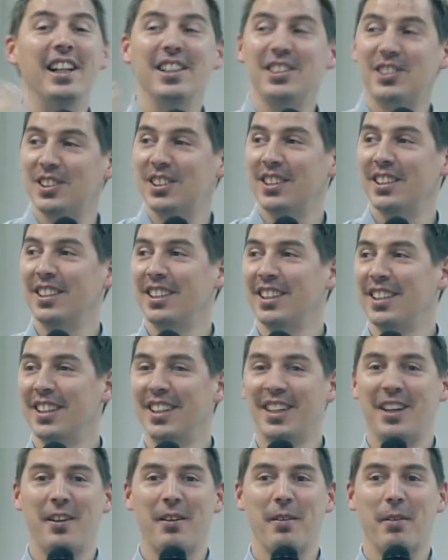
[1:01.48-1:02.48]
else?
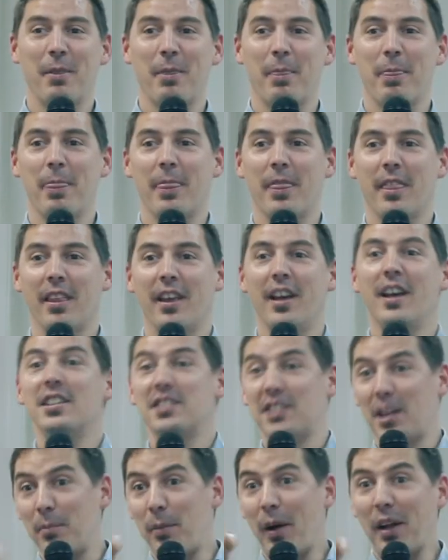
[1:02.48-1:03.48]

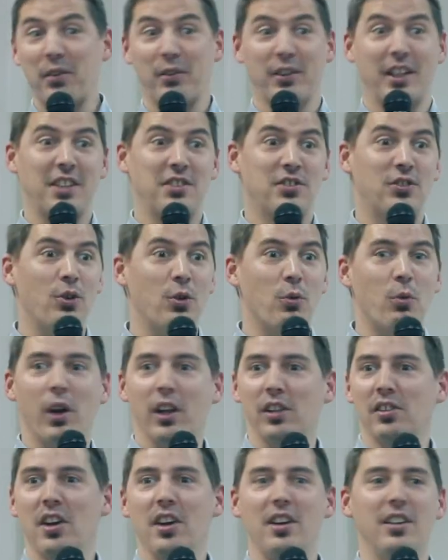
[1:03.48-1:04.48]
St. Patrick, that's true,
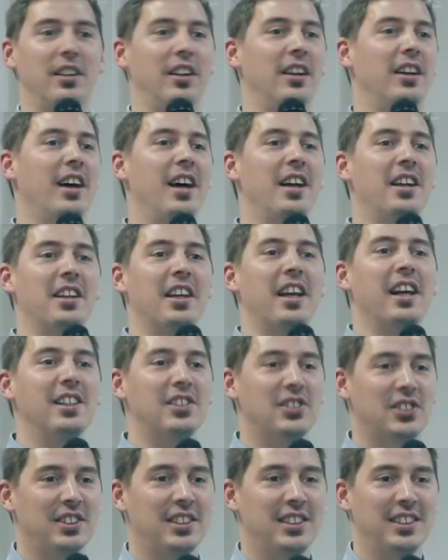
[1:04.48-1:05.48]
well done. Anything
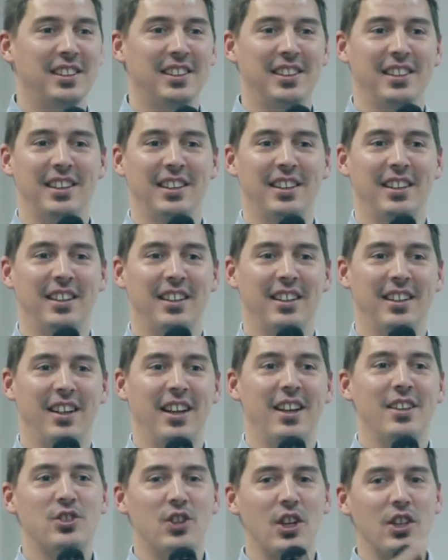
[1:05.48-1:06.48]
else?
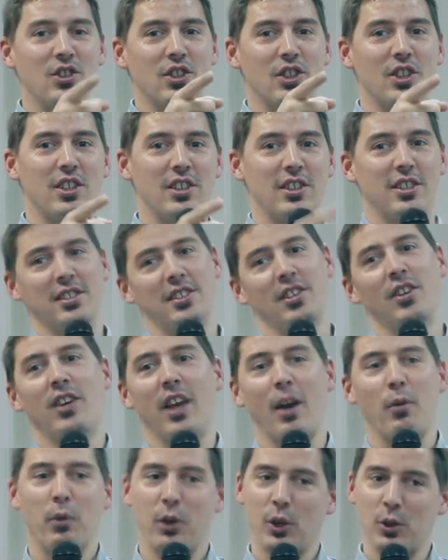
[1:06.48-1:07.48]
Gingers.
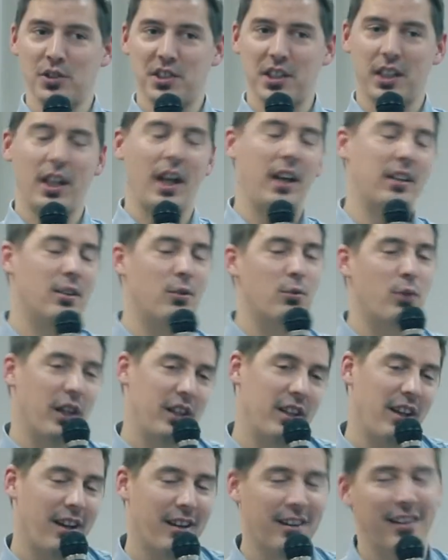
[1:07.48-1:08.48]
Okay, we don't say that.
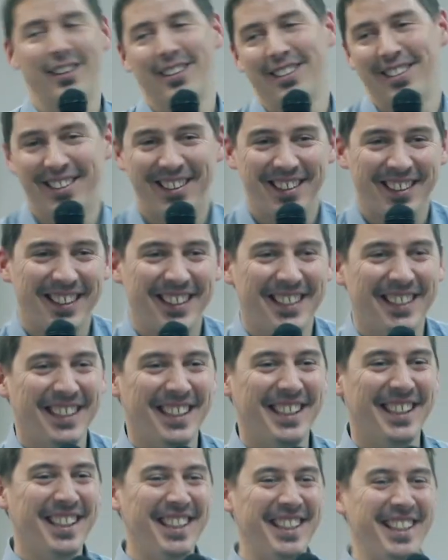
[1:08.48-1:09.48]
Red hair.
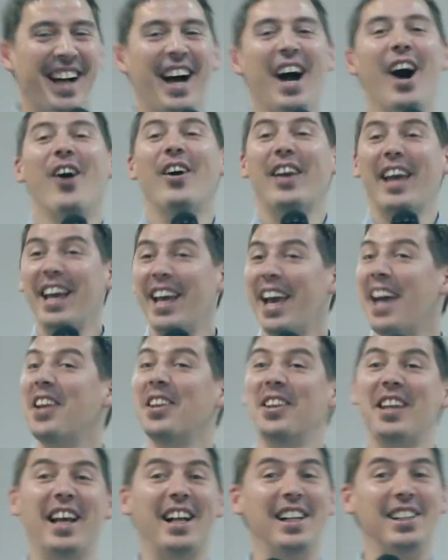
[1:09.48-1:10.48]
Okay,
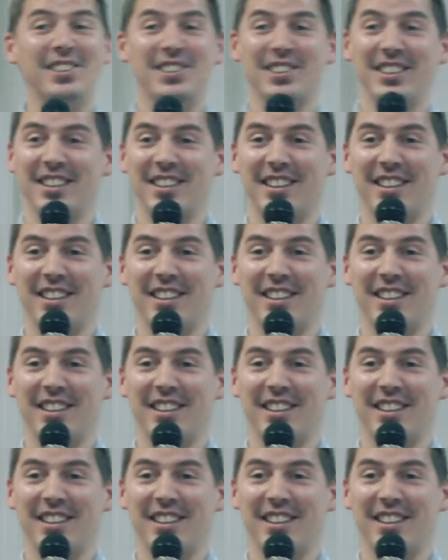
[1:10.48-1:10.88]
anything else?